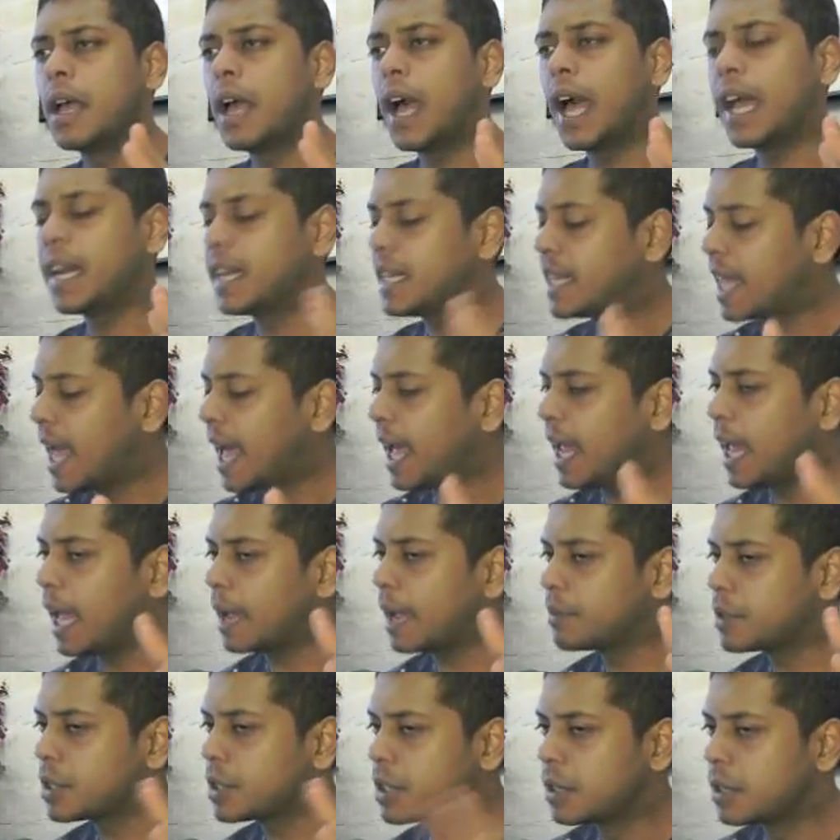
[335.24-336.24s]
And that
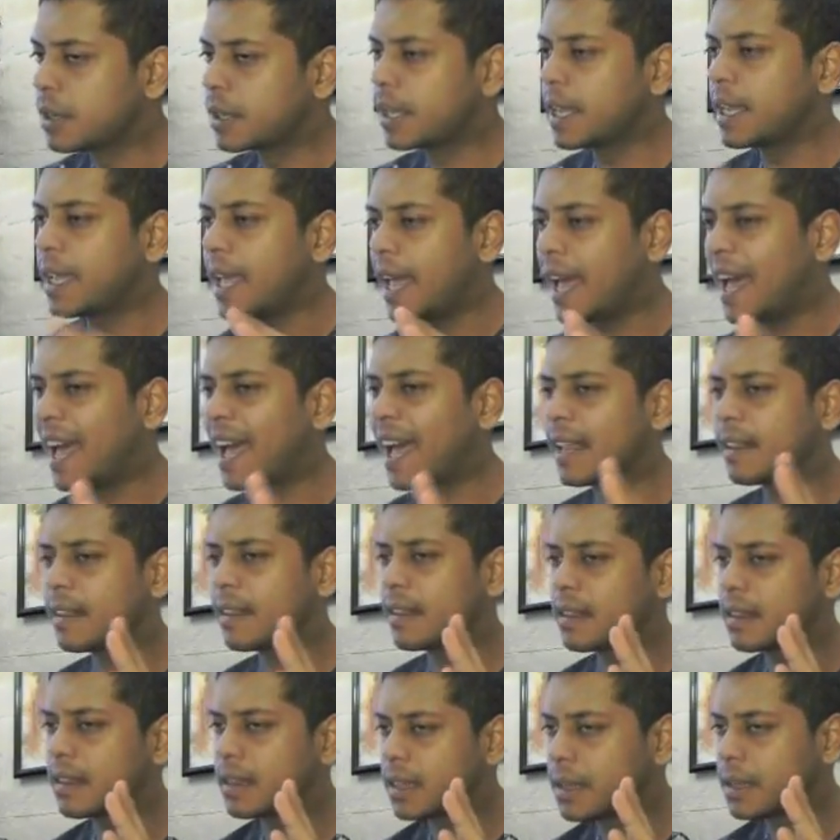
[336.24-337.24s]
I'm just looking at
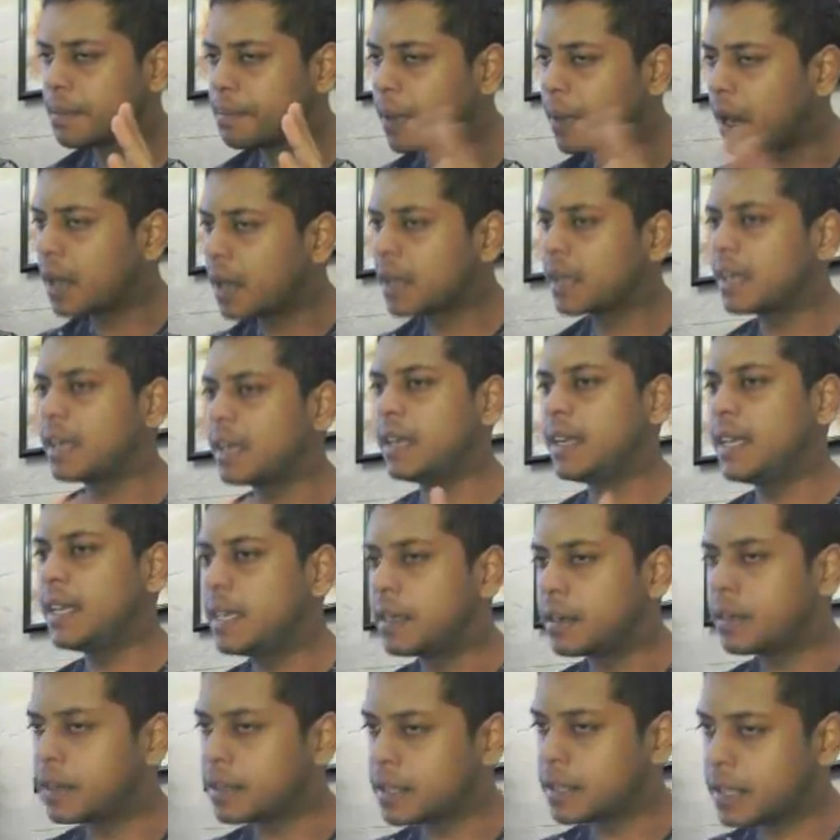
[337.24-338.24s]
the market
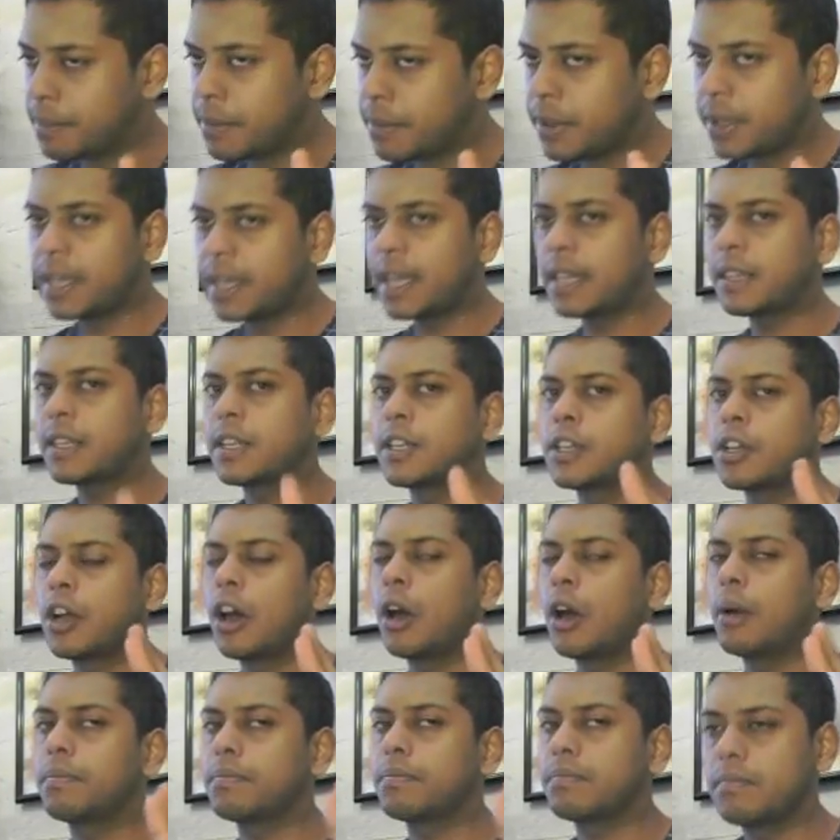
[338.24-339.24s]
leaders. I'm looking at the
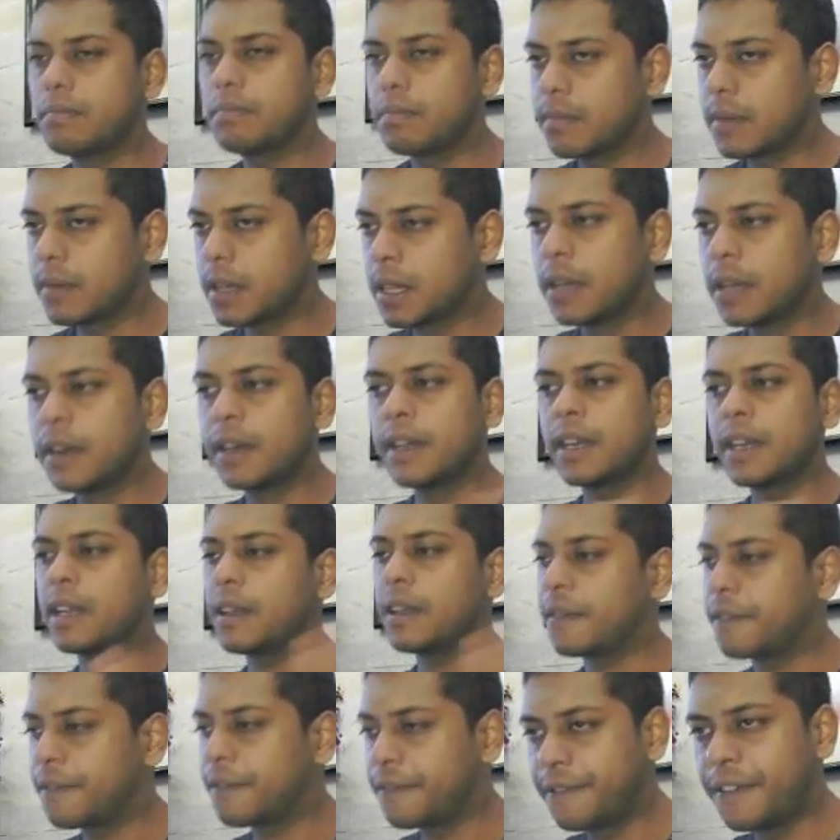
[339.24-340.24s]
top
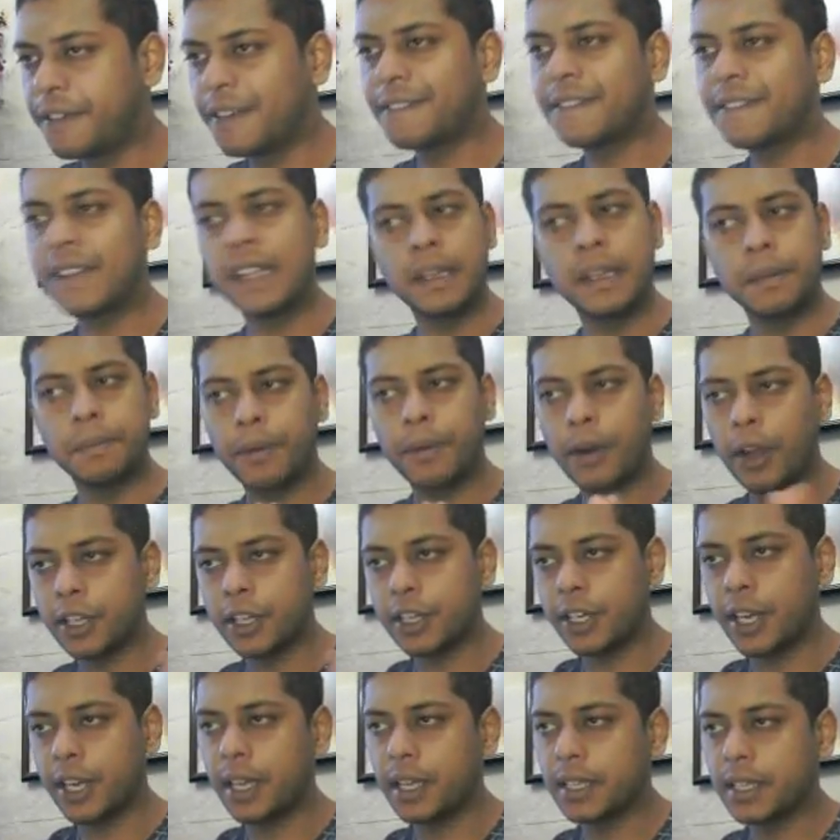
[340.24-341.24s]
30, 50
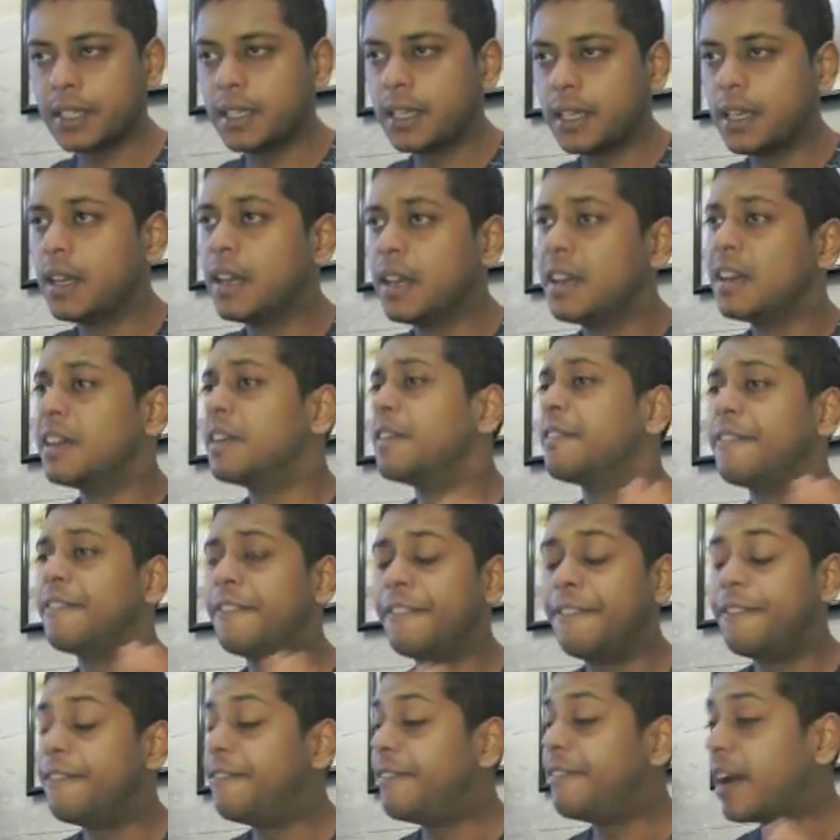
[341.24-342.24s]
projects.
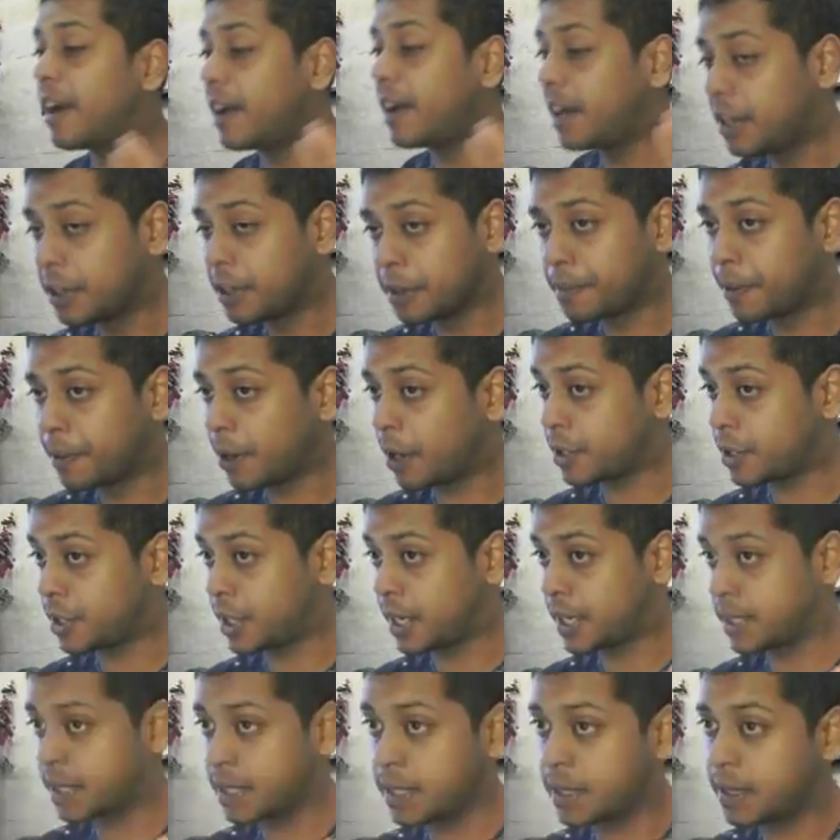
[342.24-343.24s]
Very good
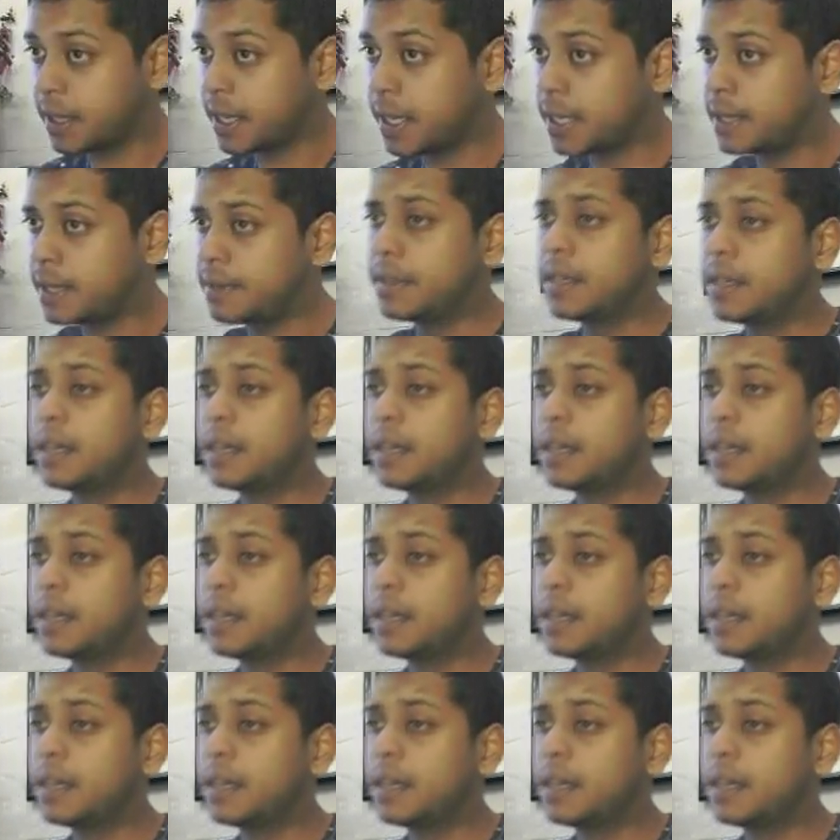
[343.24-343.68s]
projects in there.